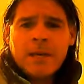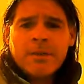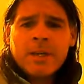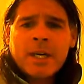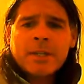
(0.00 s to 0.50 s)
I
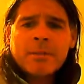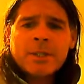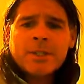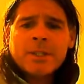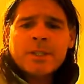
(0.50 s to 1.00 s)
forgot to
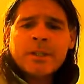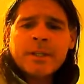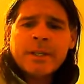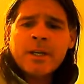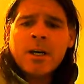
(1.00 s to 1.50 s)
mention
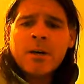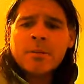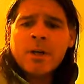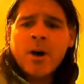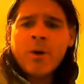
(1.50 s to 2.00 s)
the
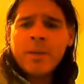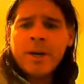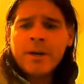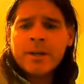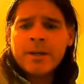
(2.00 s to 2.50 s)

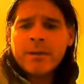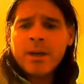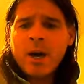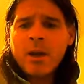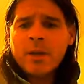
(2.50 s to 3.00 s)
gallberry of the
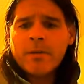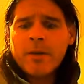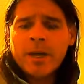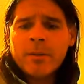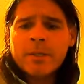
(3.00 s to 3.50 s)
holly
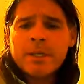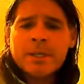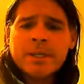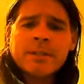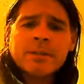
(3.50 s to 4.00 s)
family.
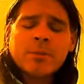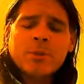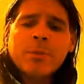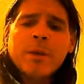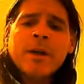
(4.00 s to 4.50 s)
It's a
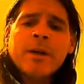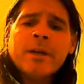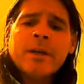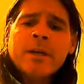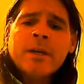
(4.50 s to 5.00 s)

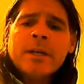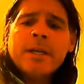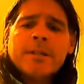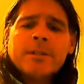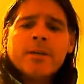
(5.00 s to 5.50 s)
blueberry.
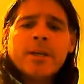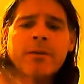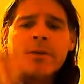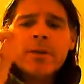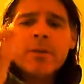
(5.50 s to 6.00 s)
It's going to
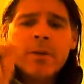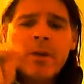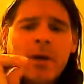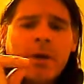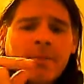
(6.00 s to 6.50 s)
have a little,
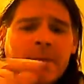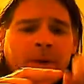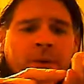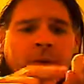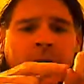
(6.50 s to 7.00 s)

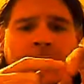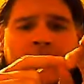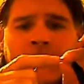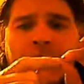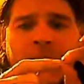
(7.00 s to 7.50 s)
on the end,
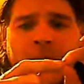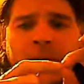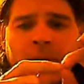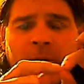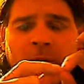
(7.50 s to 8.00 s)
it's going to have a
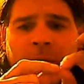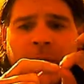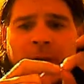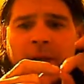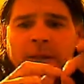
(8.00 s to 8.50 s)
little
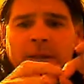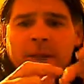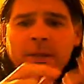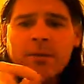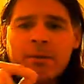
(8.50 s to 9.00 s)
apex
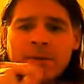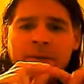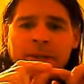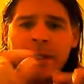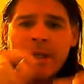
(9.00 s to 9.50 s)
thing
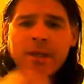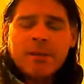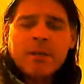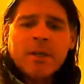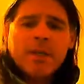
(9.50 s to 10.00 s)
sticking out.